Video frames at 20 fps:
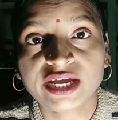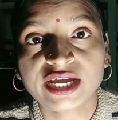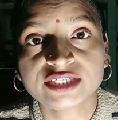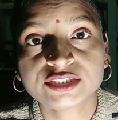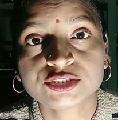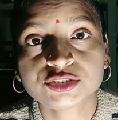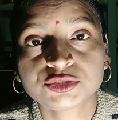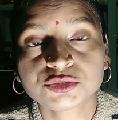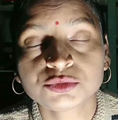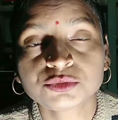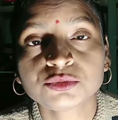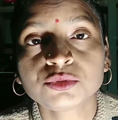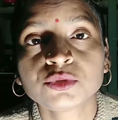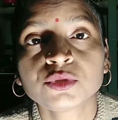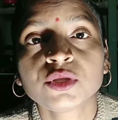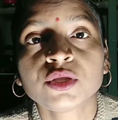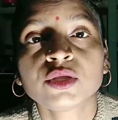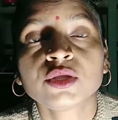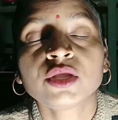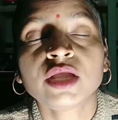at you,
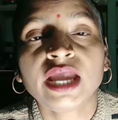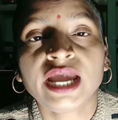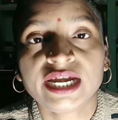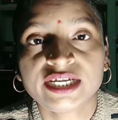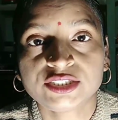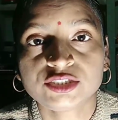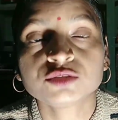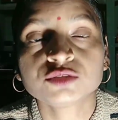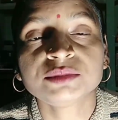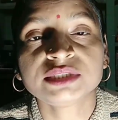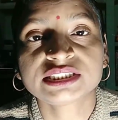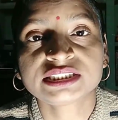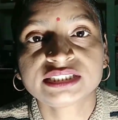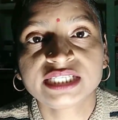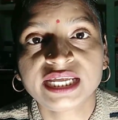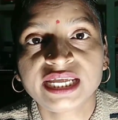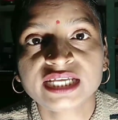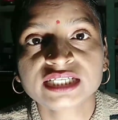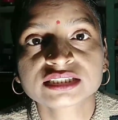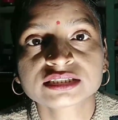at your
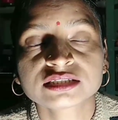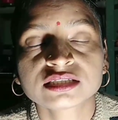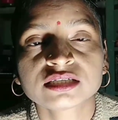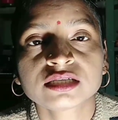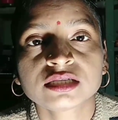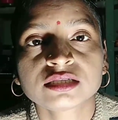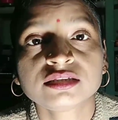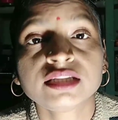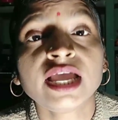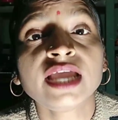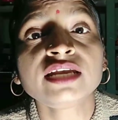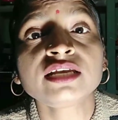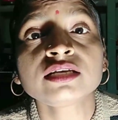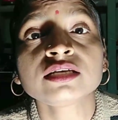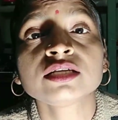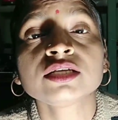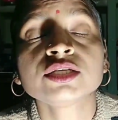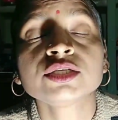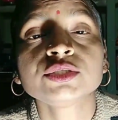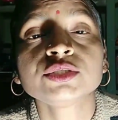mistakes,
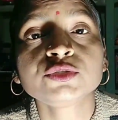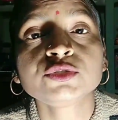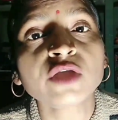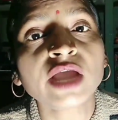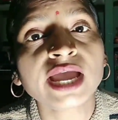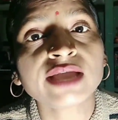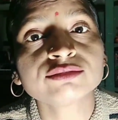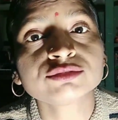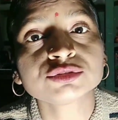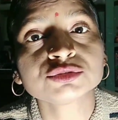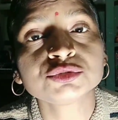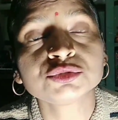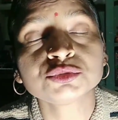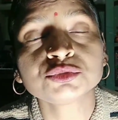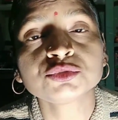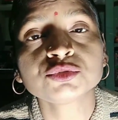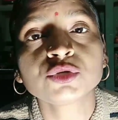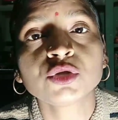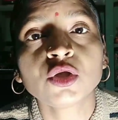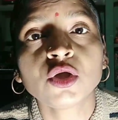then you have to
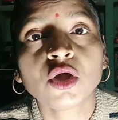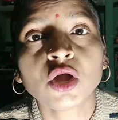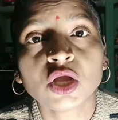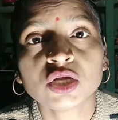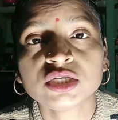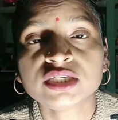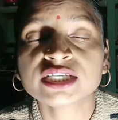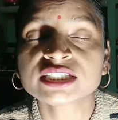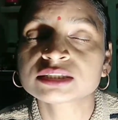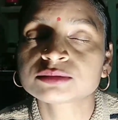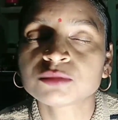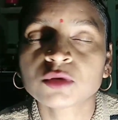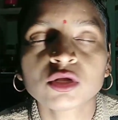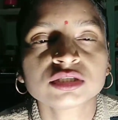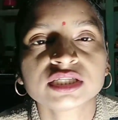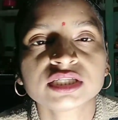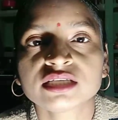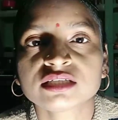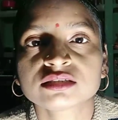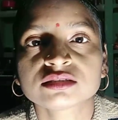do only a small
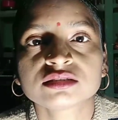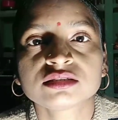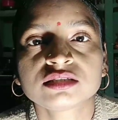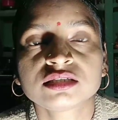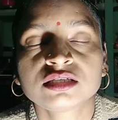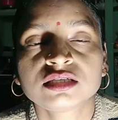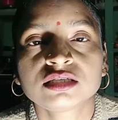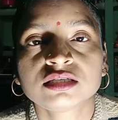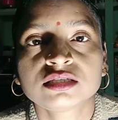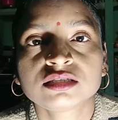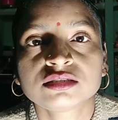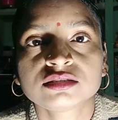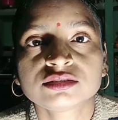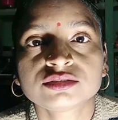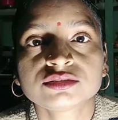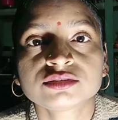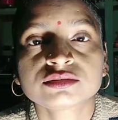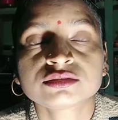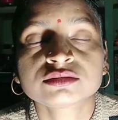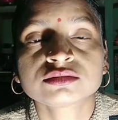thing.
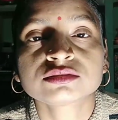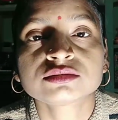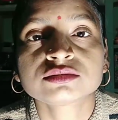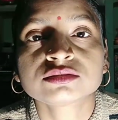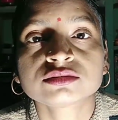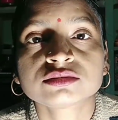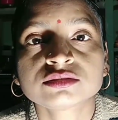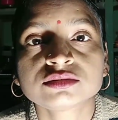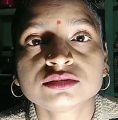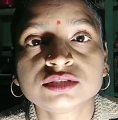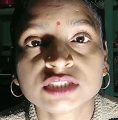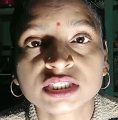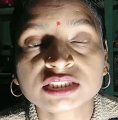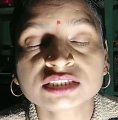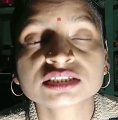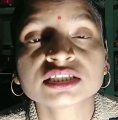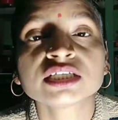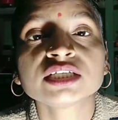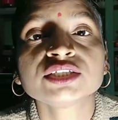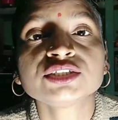
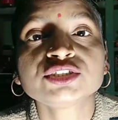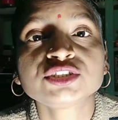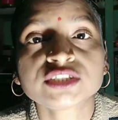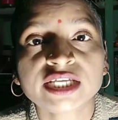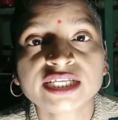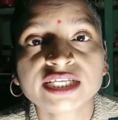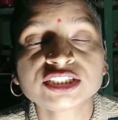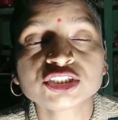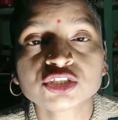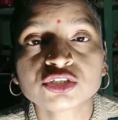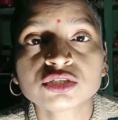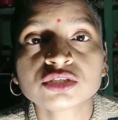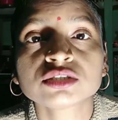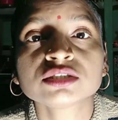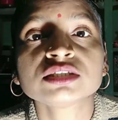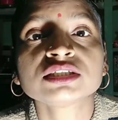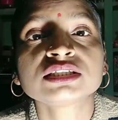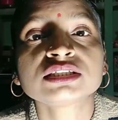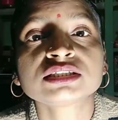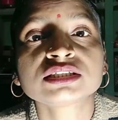Just change
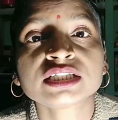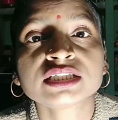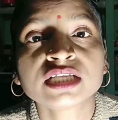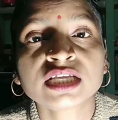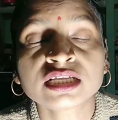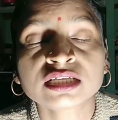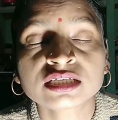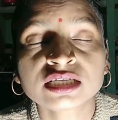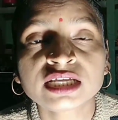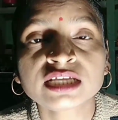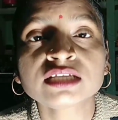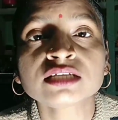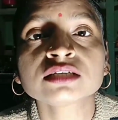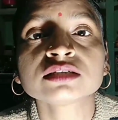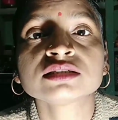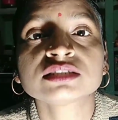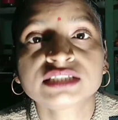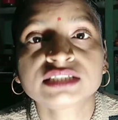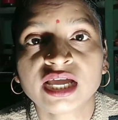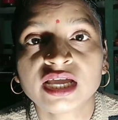your thinking
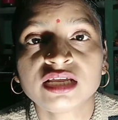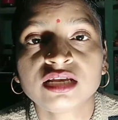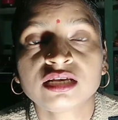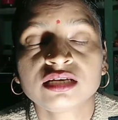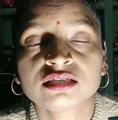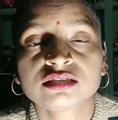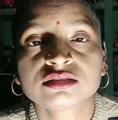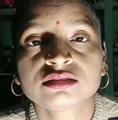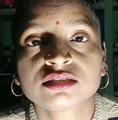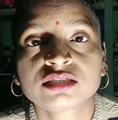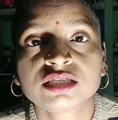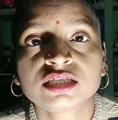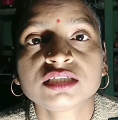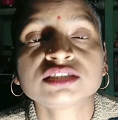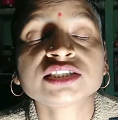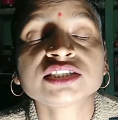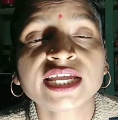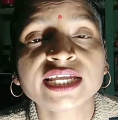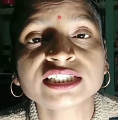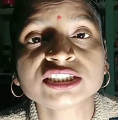style.
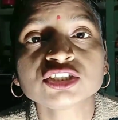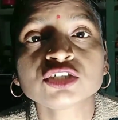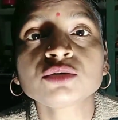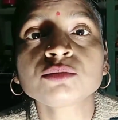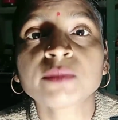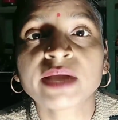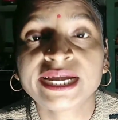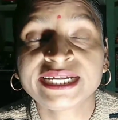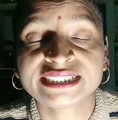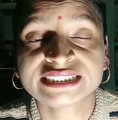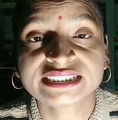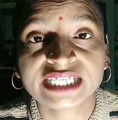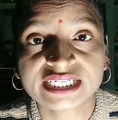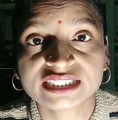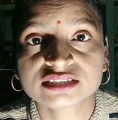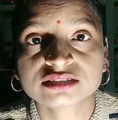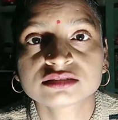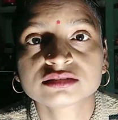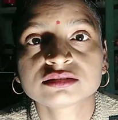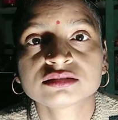Change your
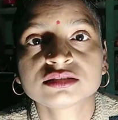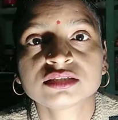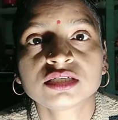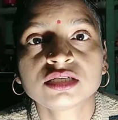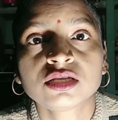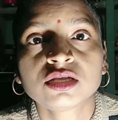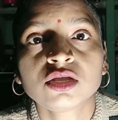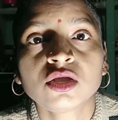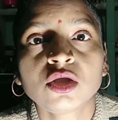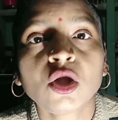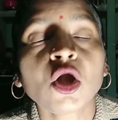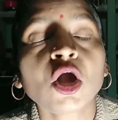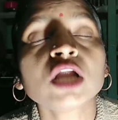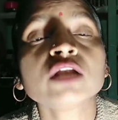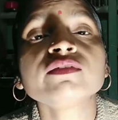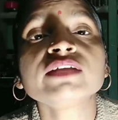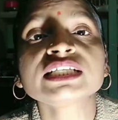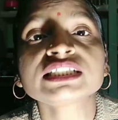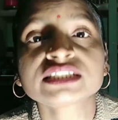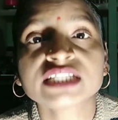mindset.
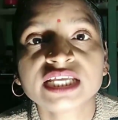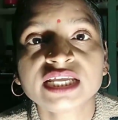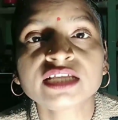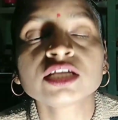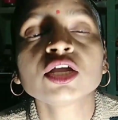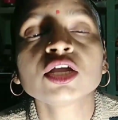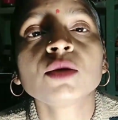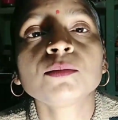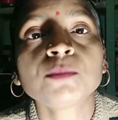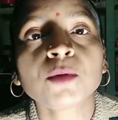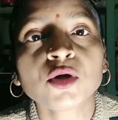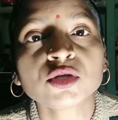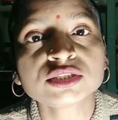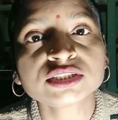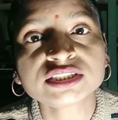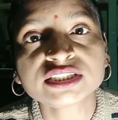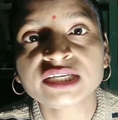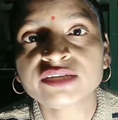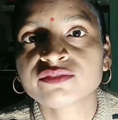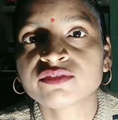Always think
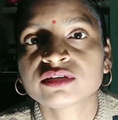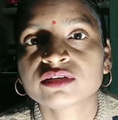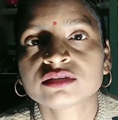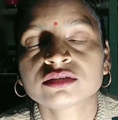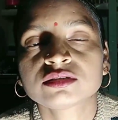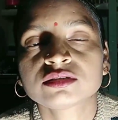positive.